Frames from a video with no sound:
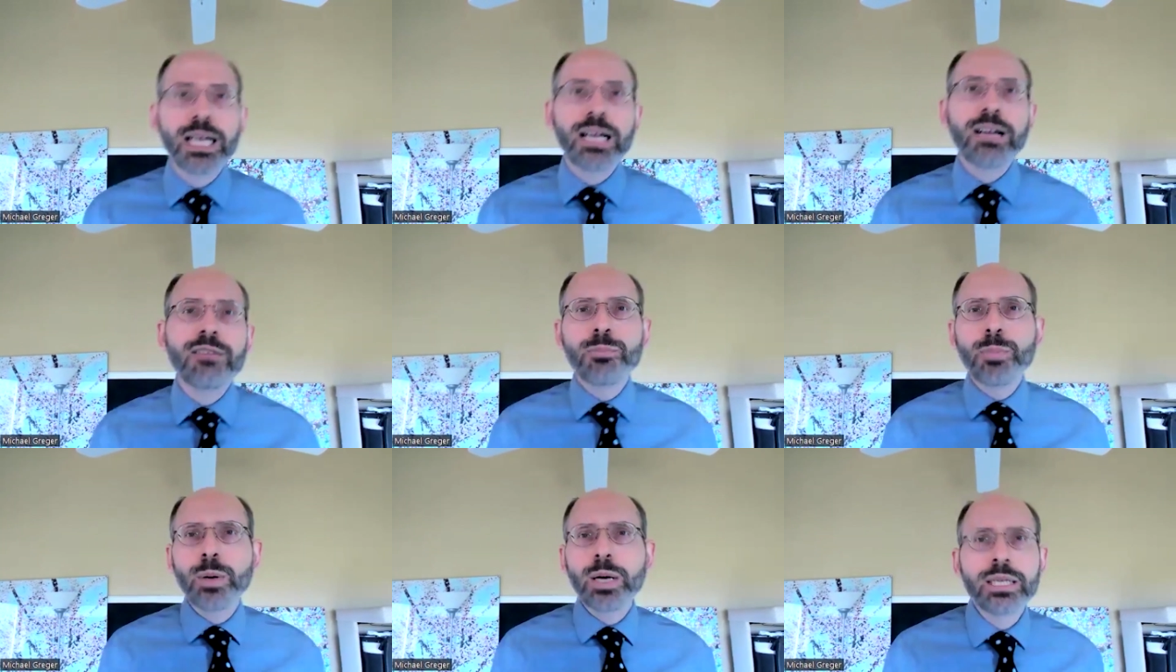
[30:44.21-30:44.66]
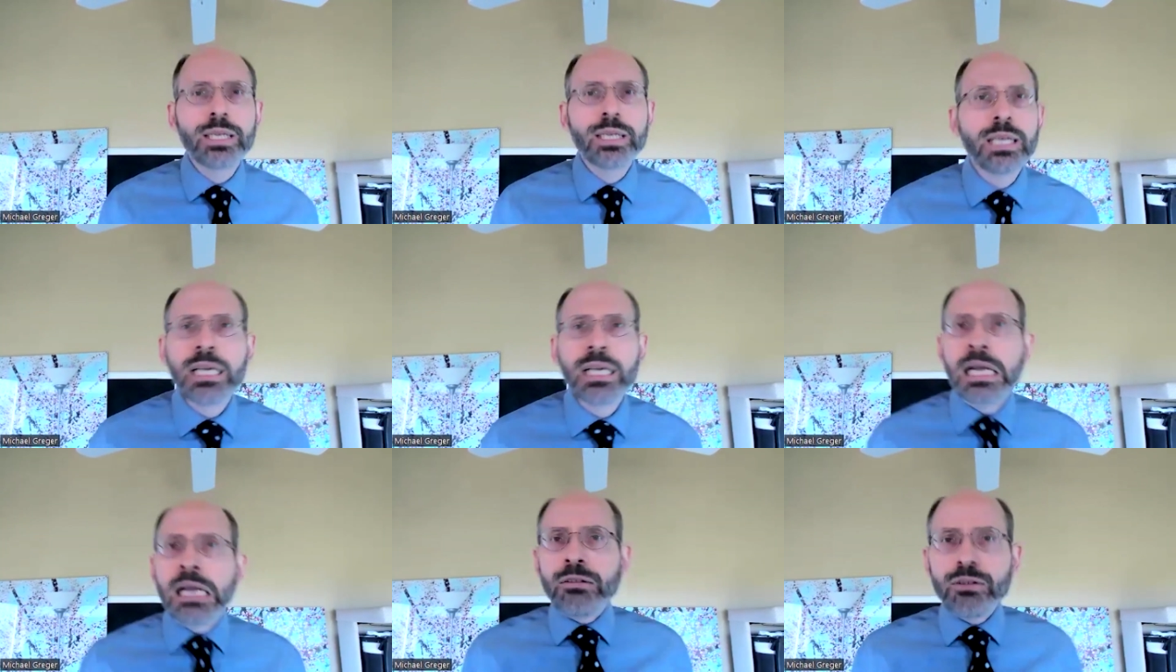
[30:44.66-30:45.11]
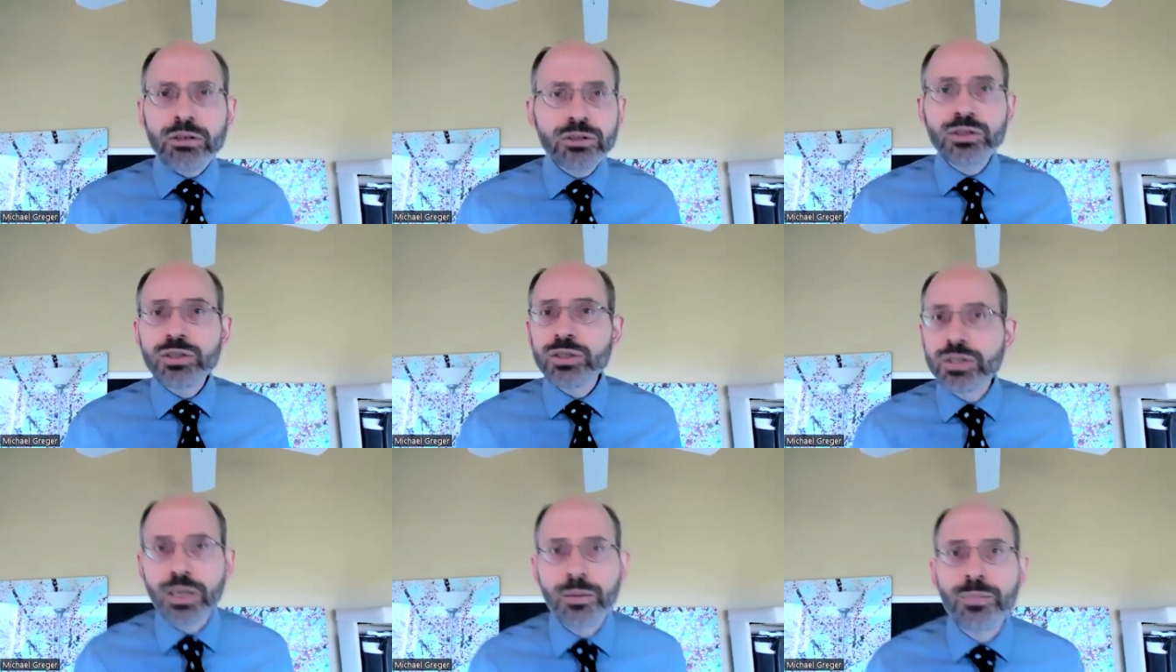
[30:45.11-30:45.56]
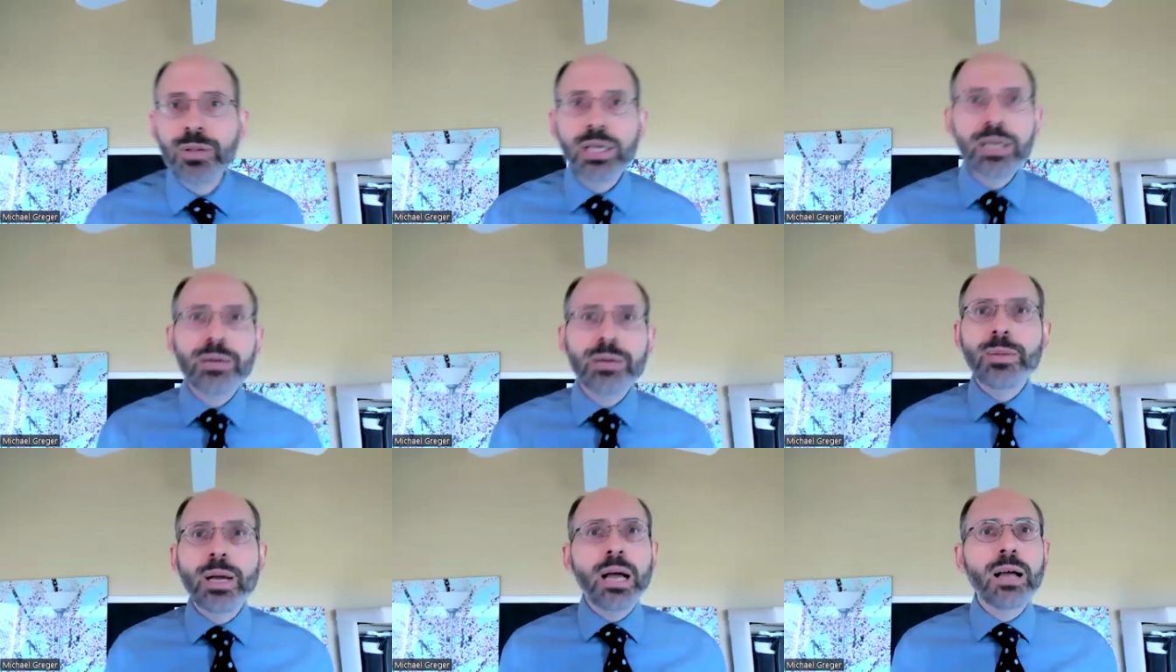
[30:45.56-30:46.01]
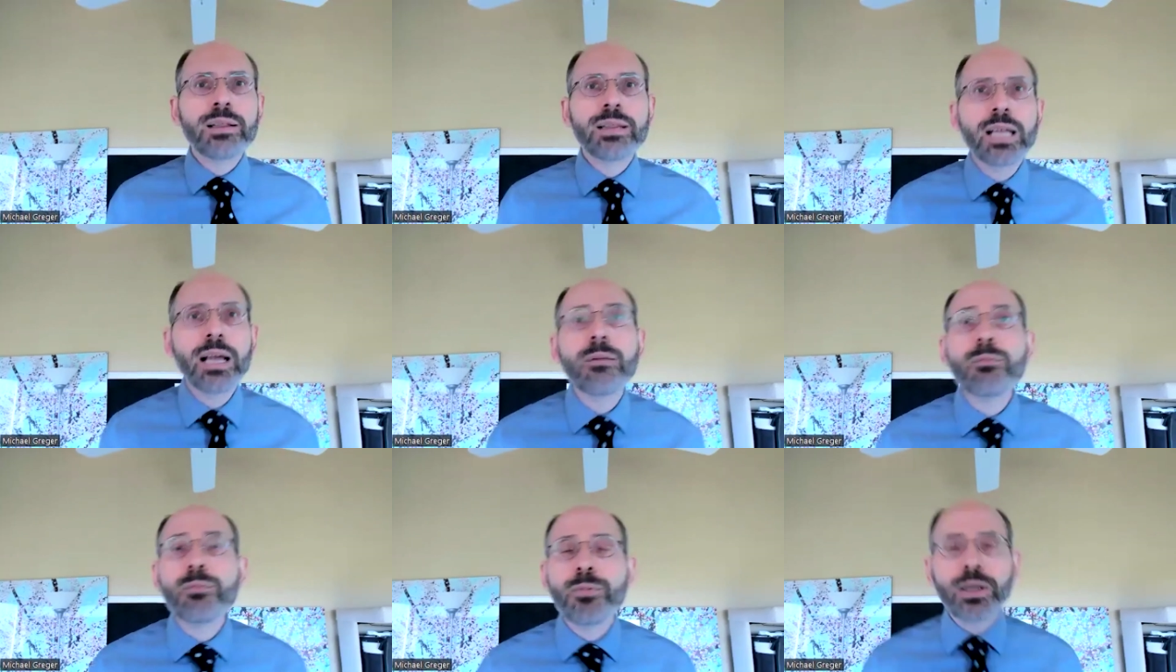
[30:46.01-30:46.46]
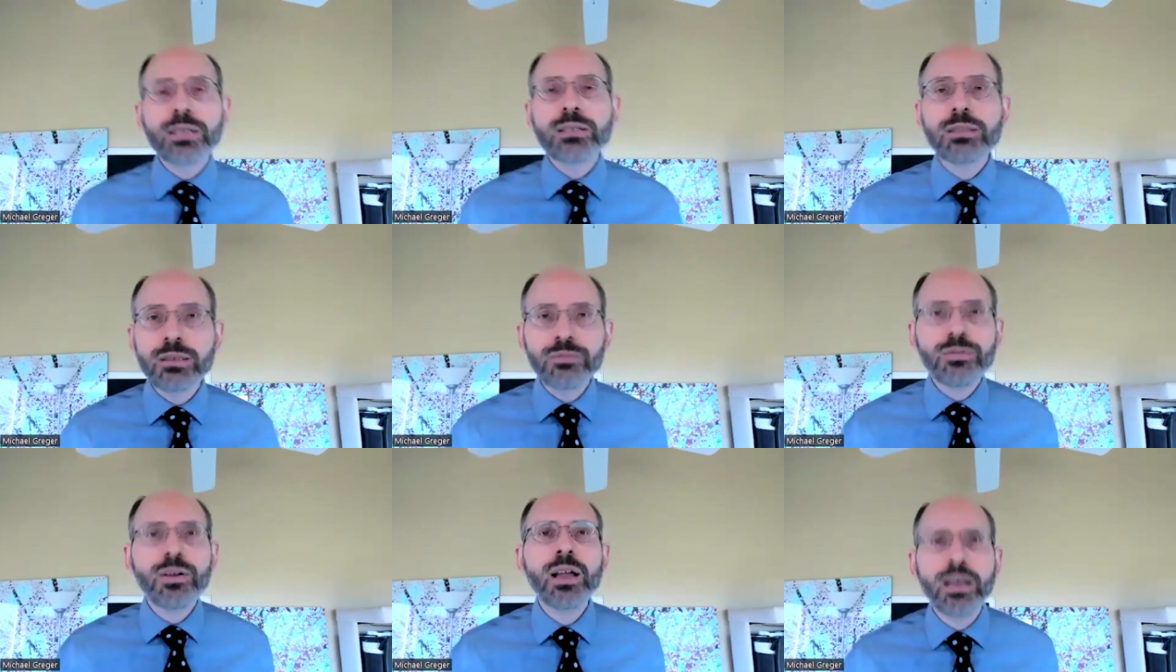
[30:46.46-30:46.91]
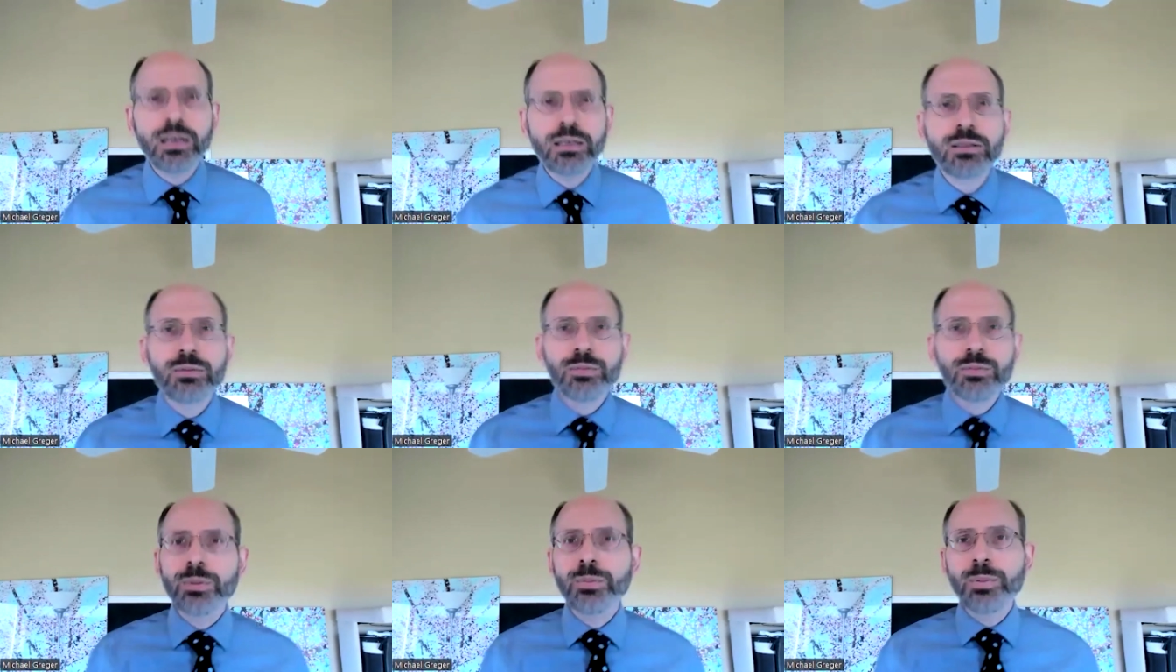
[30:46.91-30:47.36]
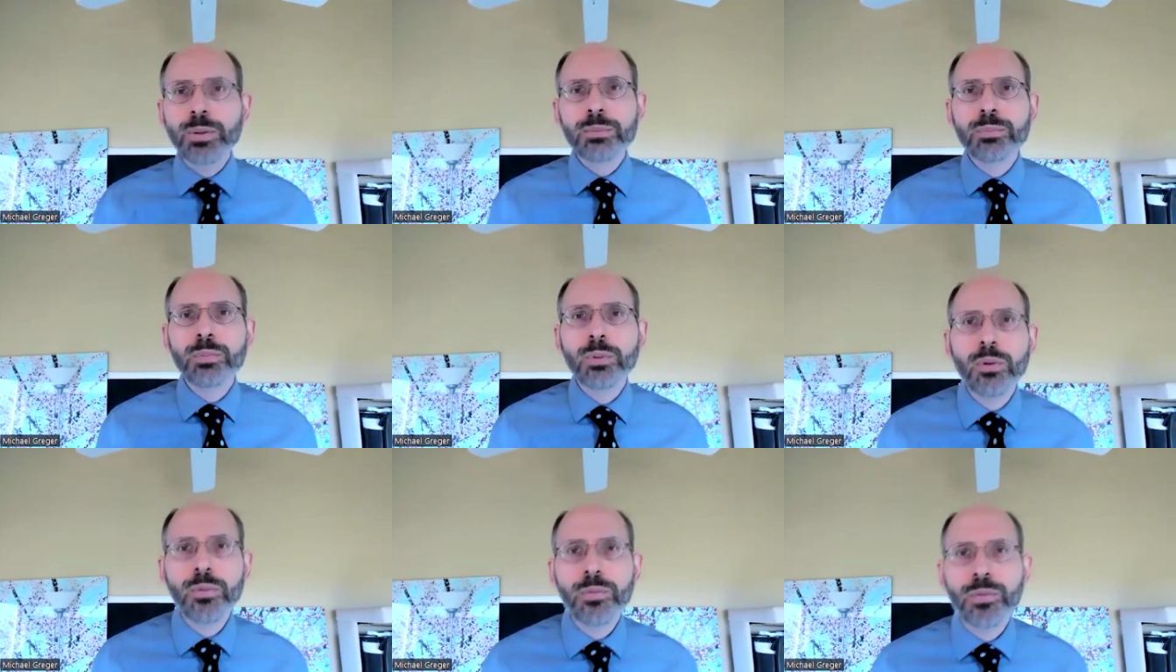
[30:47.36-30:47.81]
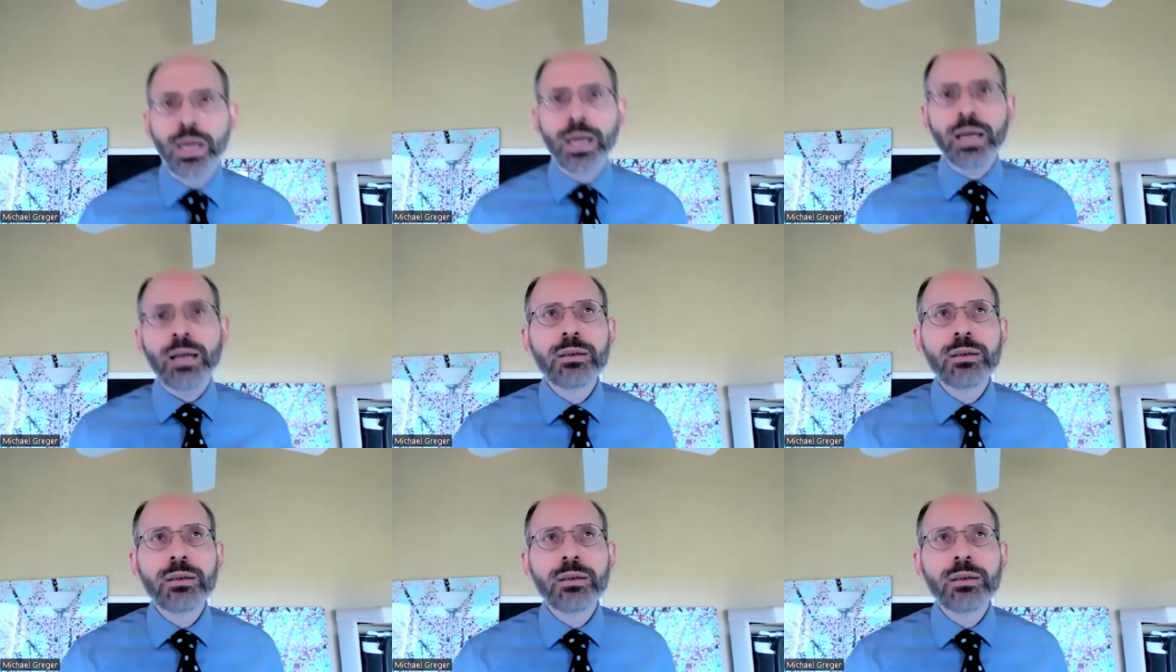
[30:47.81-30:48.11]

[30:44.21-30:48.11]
but there's just something about that face-to-face with people that,